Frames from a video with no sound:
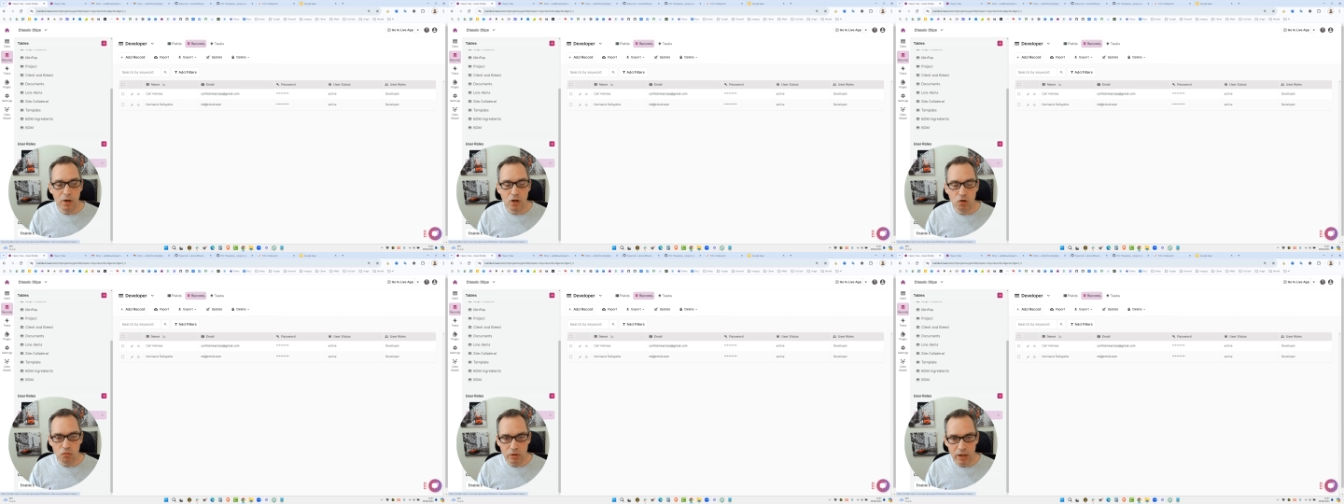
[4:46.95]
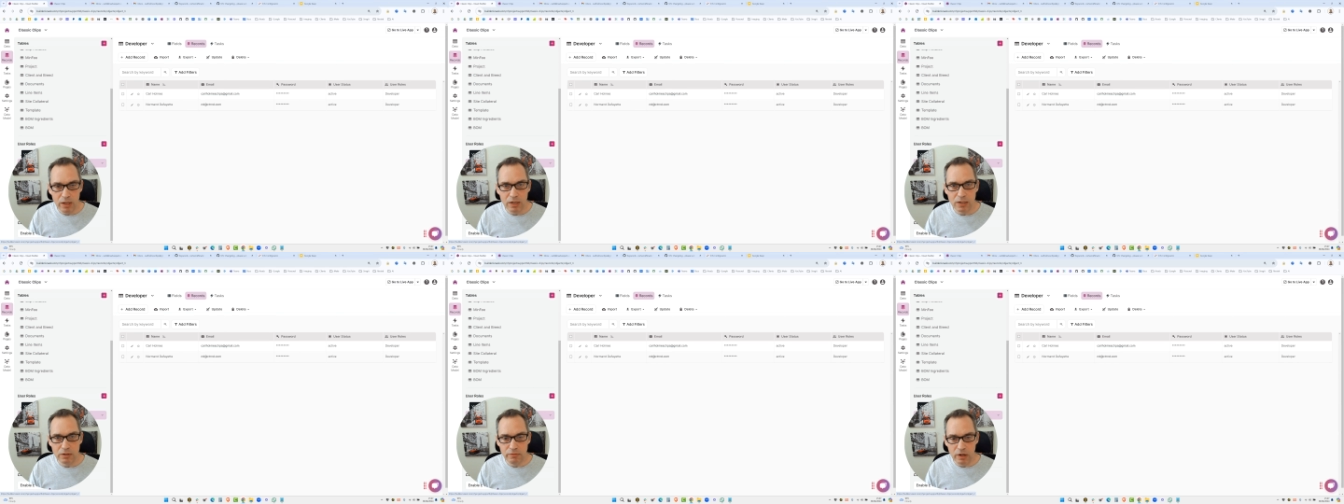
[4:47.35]

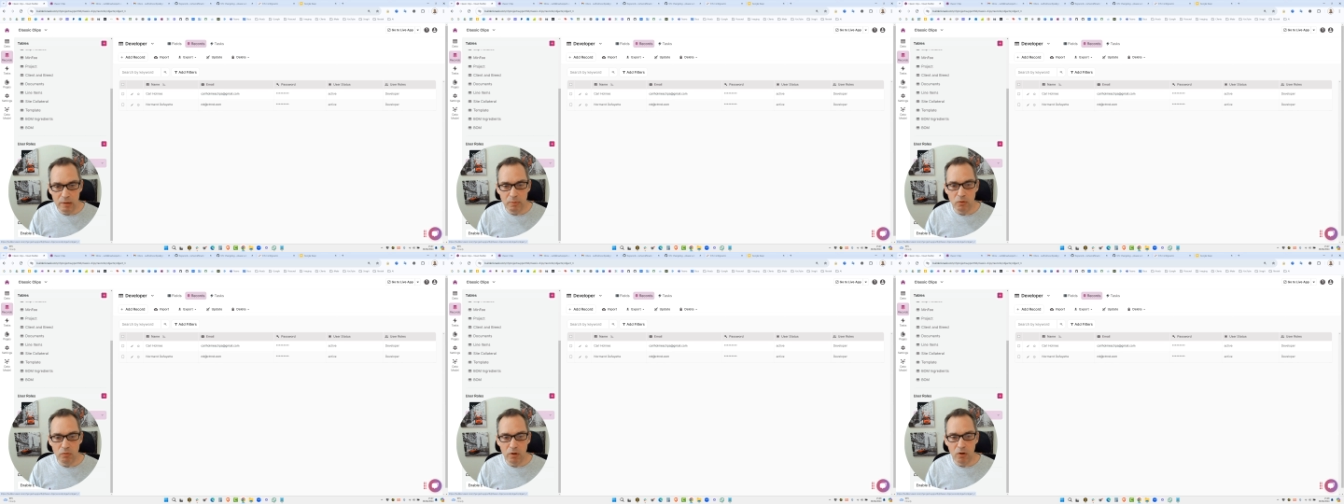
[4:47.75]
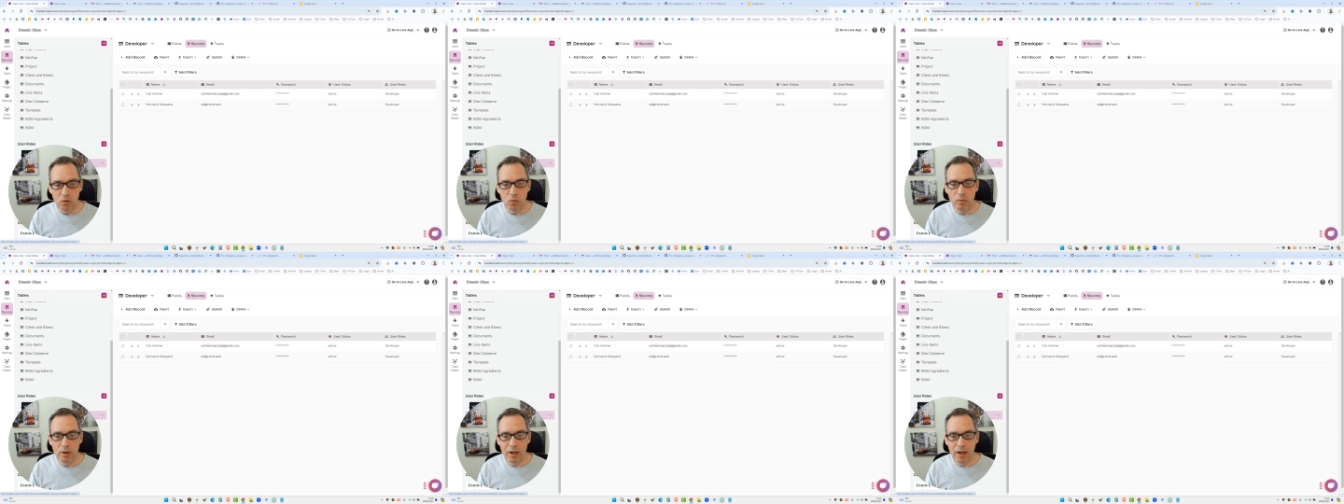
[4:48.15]
create a developer
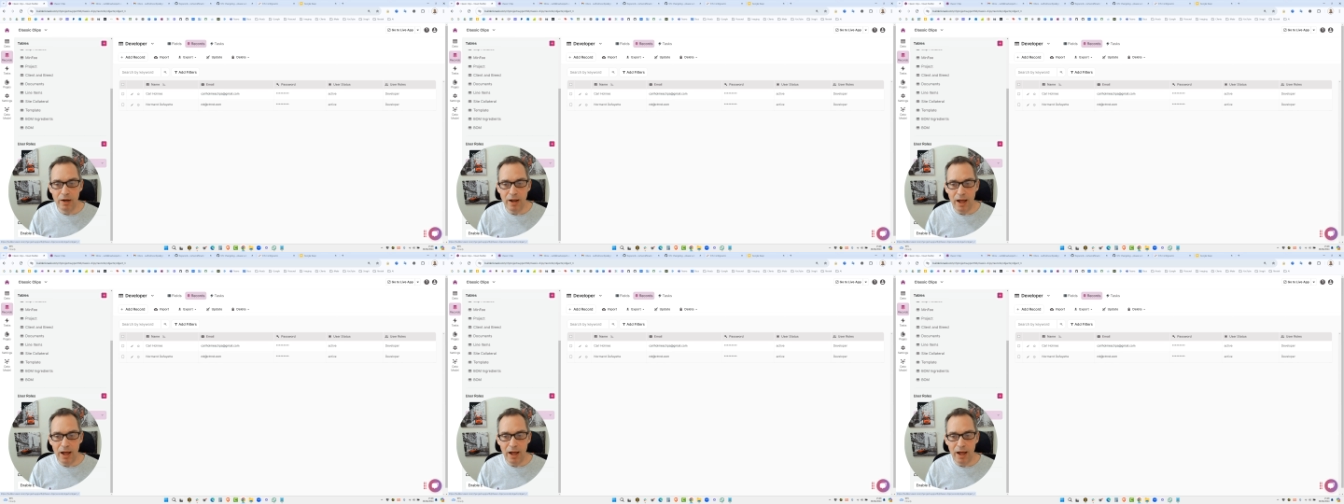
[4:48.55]
role and